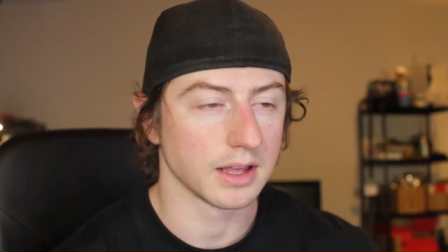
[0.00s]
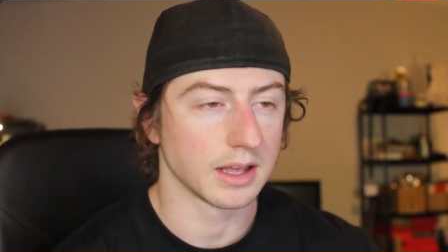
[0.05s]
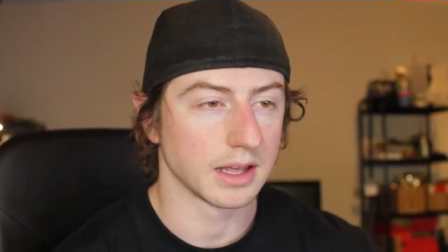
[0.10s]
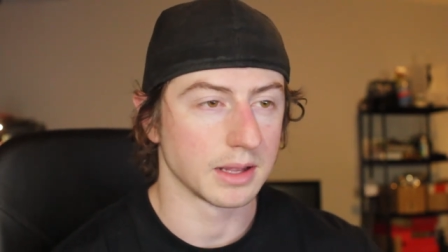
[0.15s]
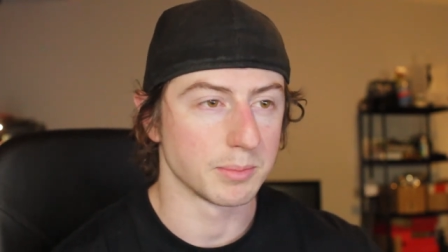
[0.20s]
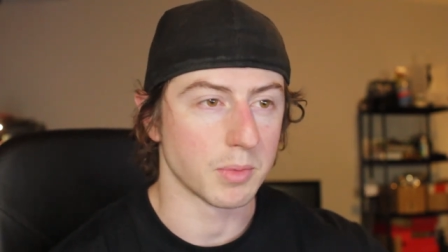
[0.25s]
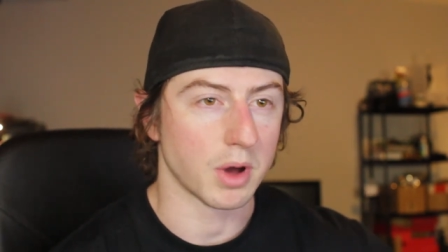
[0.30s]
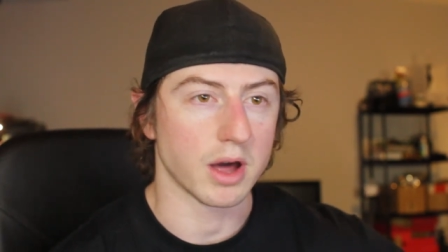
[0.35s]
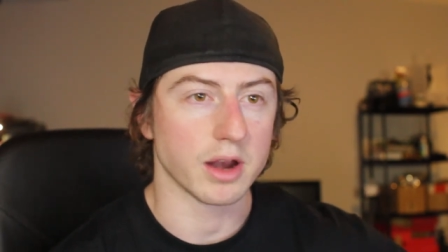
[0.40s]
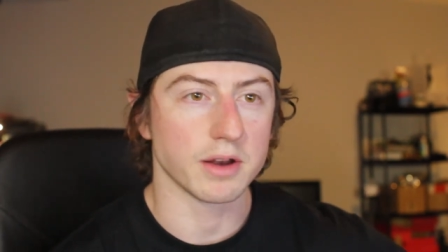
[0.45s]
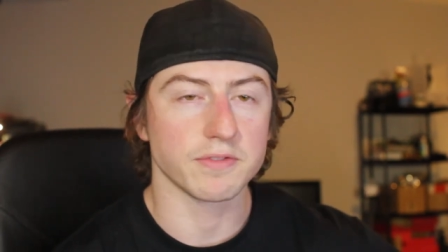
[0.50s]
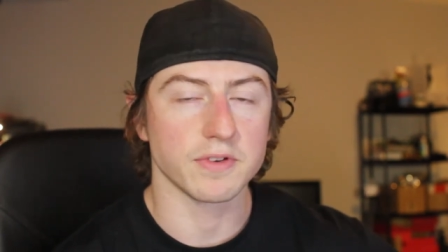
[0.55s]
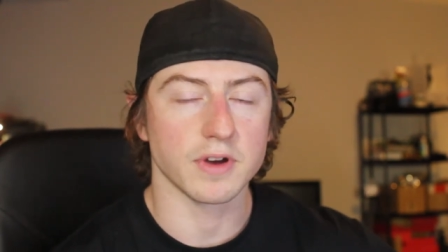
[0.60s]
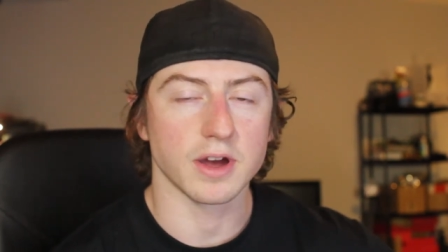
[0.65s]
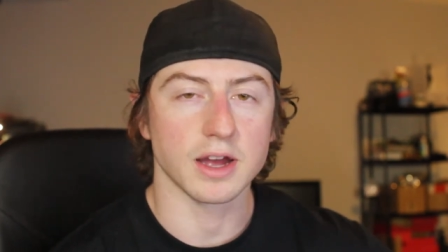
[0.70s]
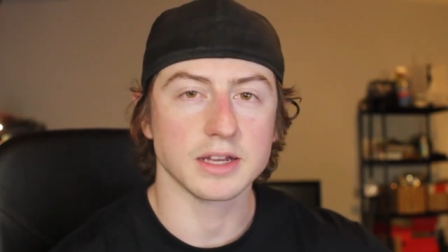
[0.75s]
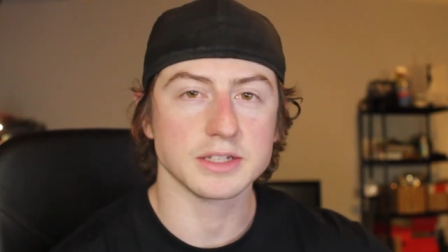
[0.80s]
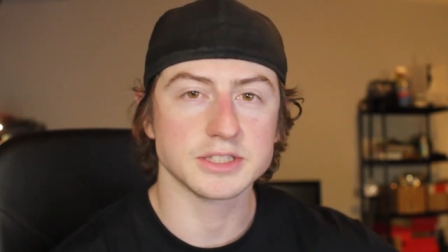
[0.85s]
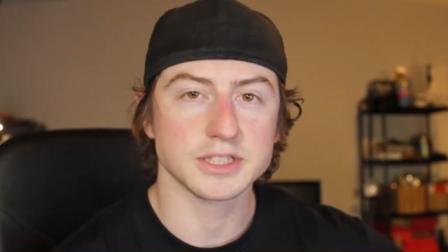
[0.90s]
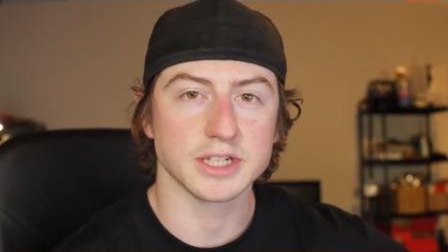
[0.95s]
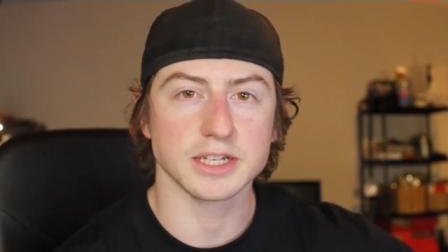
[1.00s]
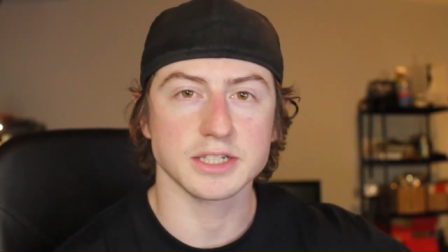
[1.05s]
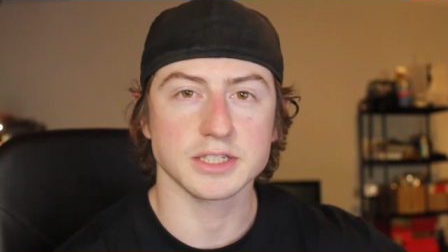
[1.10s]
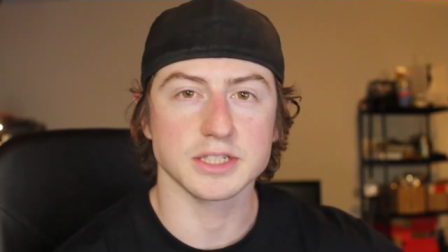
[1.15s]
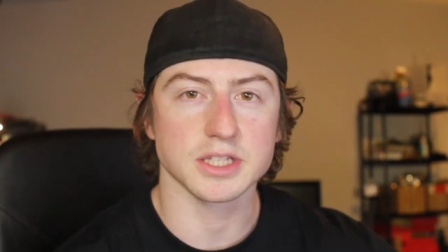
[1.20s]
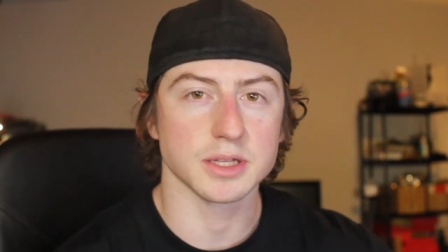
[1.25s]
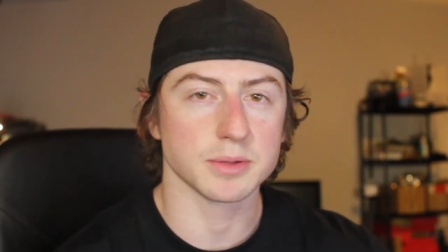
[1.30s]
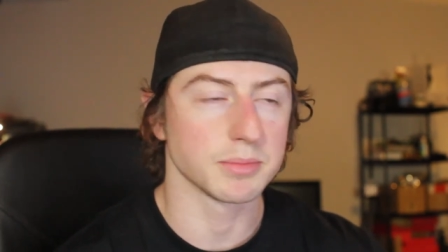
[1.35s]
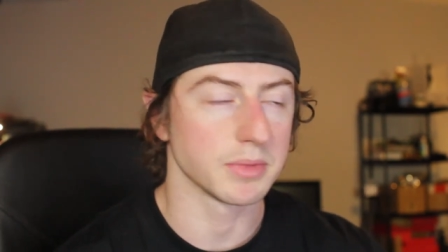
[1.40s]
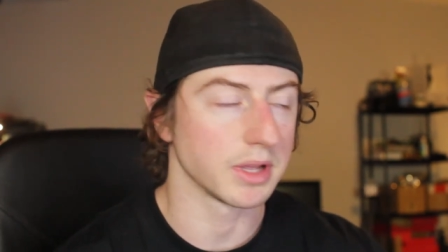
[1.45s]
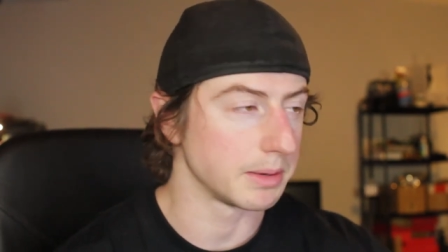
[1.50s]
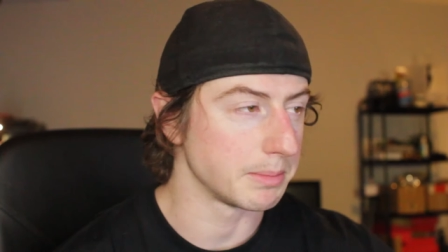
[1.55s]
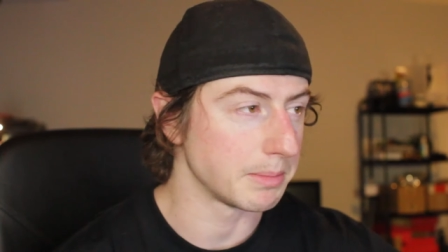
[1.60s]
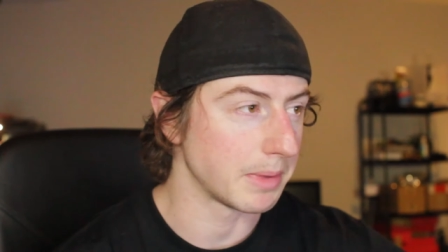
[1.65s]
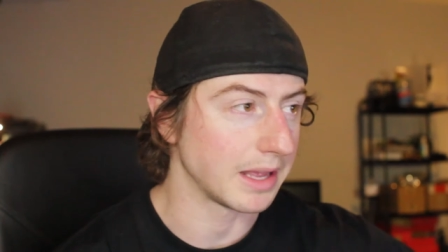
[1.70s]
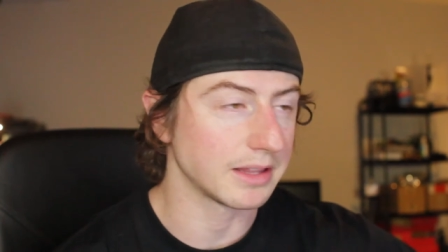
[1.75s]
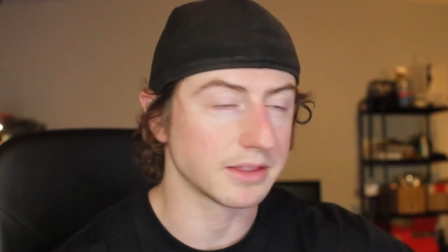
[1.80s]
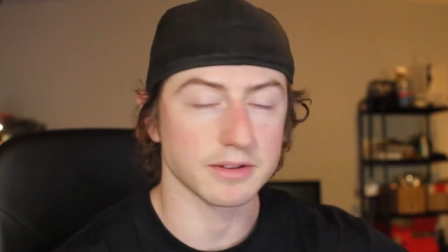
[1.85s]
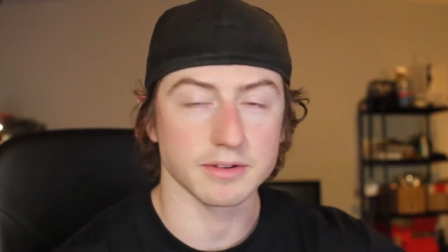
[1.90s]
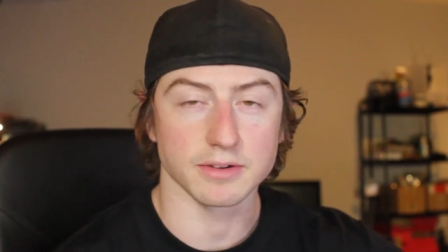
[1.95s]
and modify, change them, and
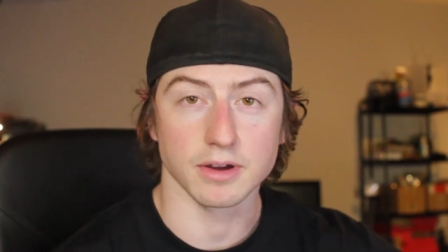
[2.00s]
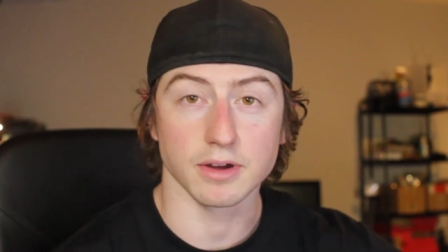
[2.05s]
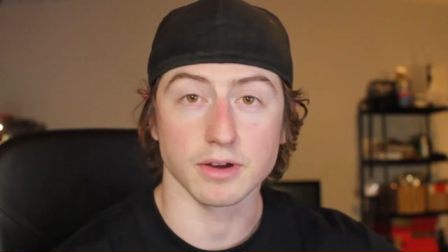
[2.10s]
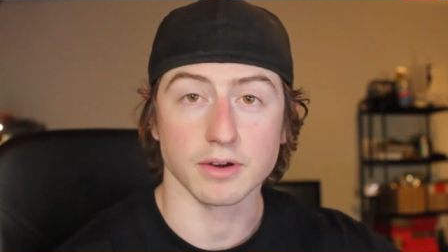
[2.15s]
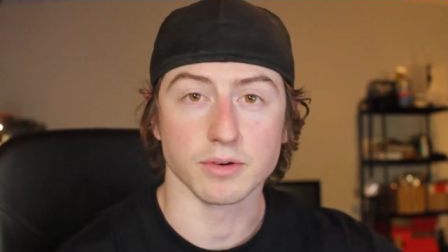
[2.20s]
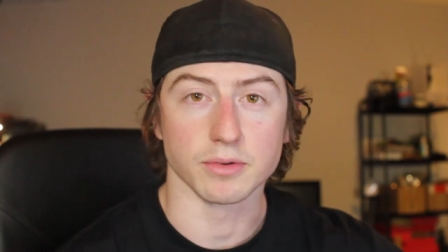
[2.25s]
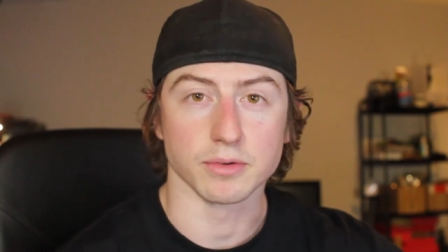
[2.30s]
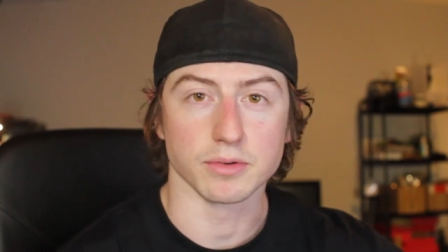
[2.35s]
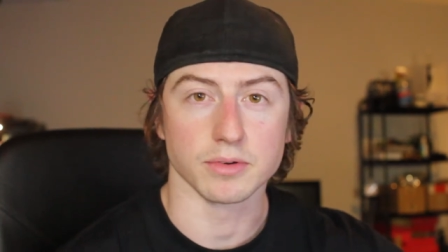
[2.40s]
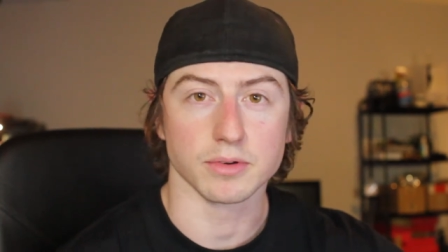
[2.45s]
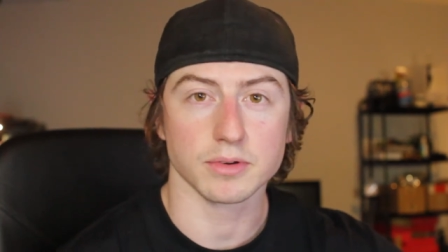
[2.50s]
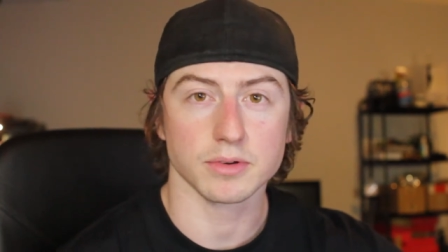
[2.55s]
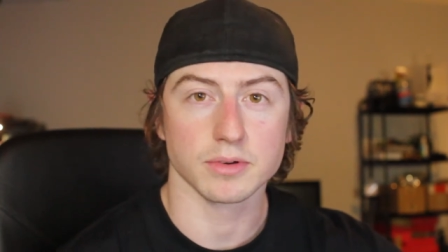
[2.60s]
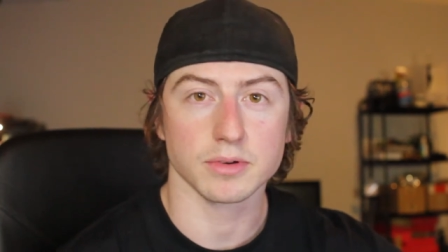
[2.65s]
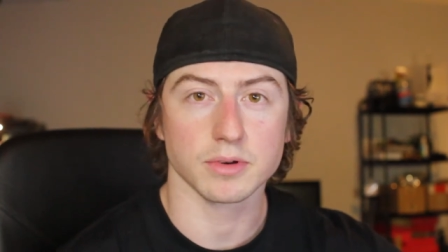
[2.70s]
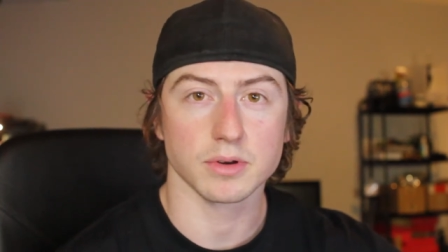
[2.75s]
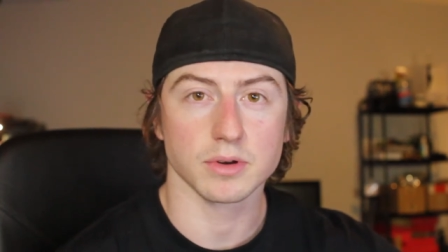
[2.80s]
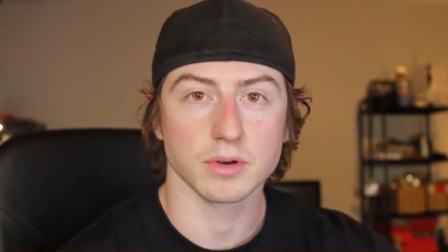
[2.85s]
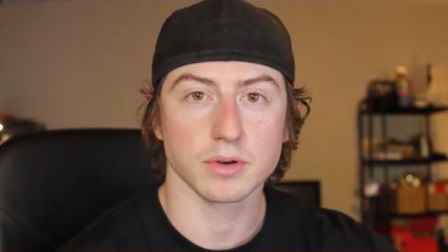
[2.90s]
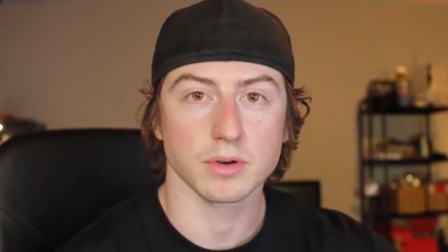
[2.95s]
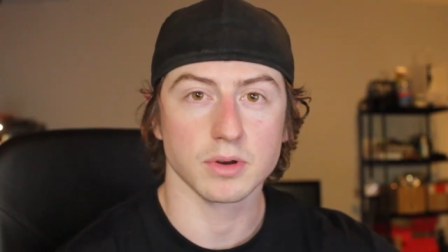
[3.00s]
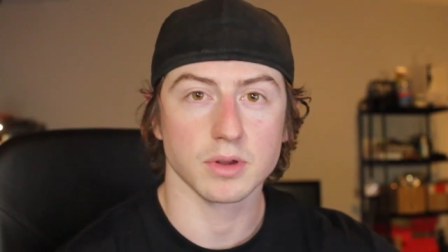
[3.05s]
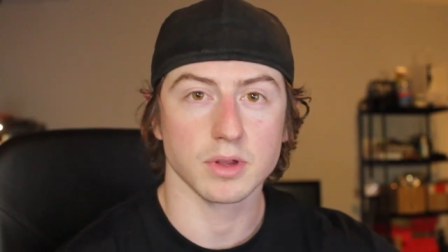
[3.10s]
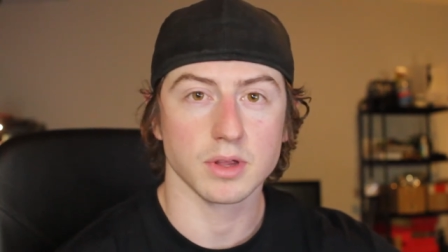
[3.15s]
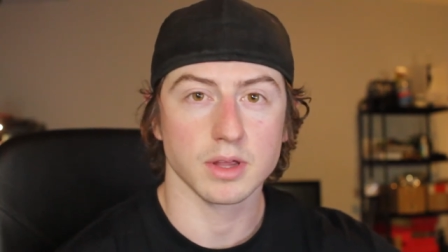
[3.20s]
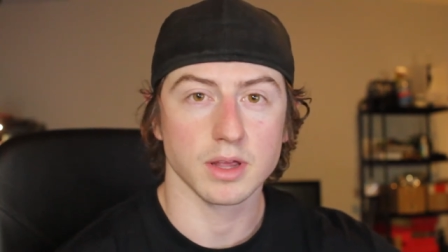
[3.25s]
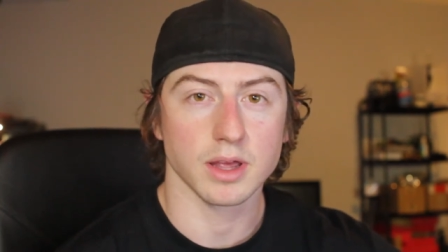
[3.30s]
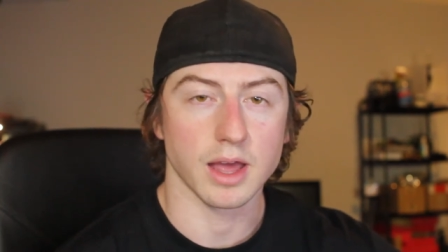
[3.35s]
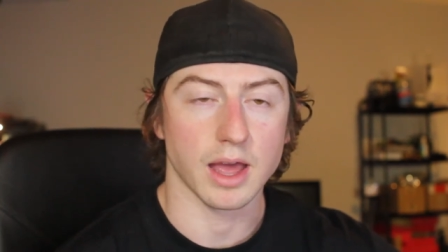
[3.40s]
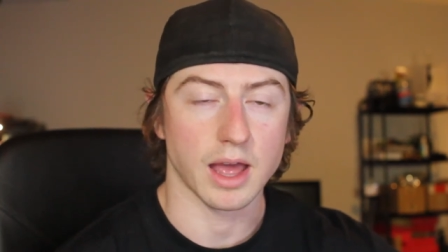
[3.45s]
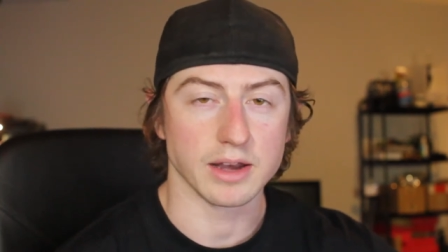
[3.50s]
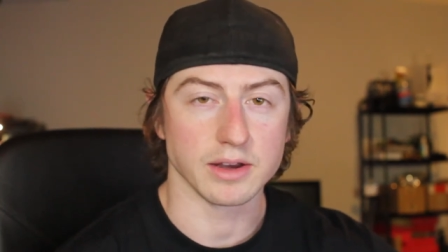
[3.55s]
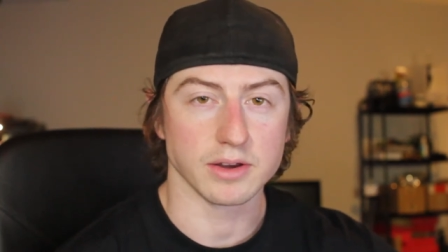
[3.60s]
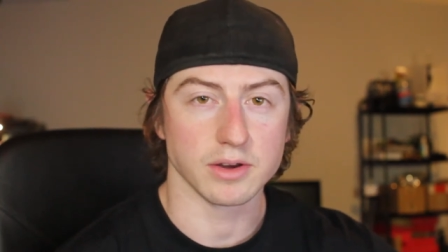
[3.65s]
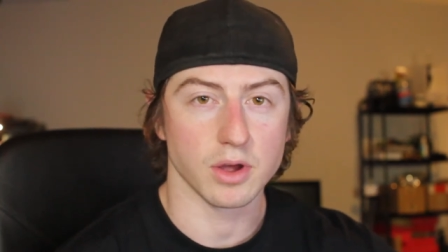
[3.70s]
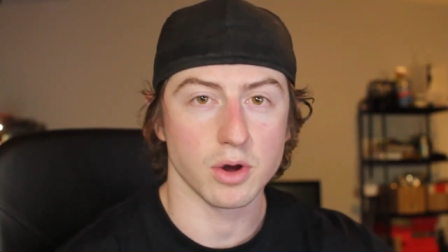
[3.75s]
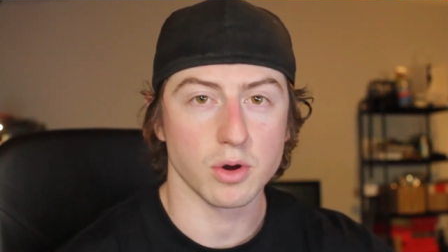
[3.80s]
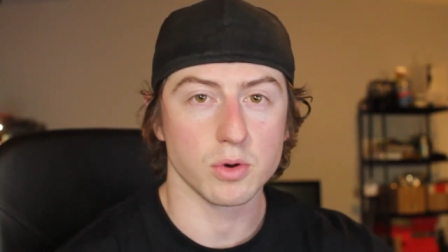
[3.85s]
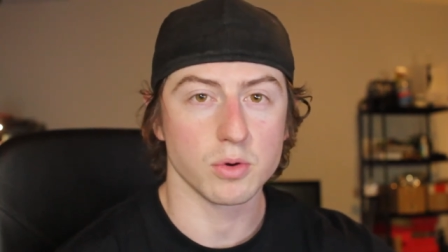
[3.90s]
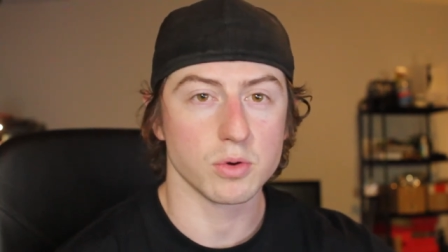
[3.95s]
make their own at
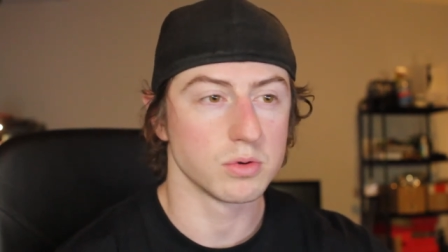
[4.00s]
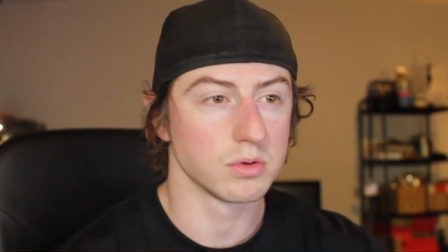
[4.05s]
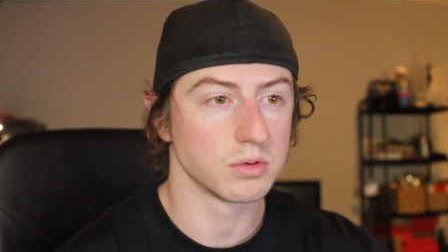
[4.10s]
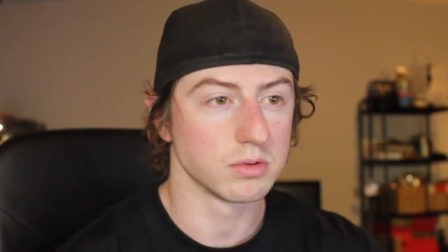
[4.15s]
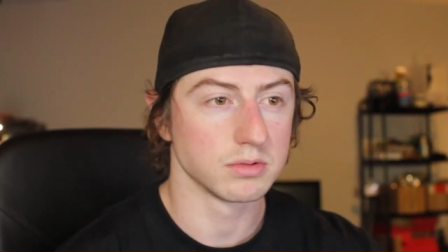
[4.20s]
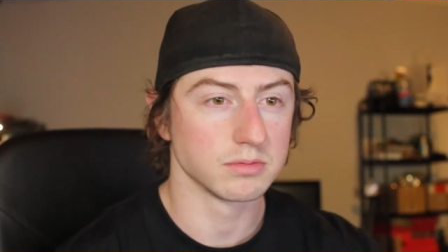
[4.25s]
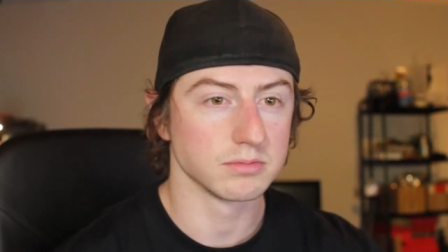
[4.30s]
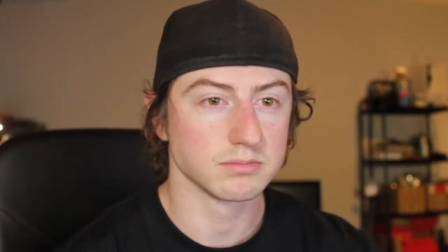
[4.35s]
no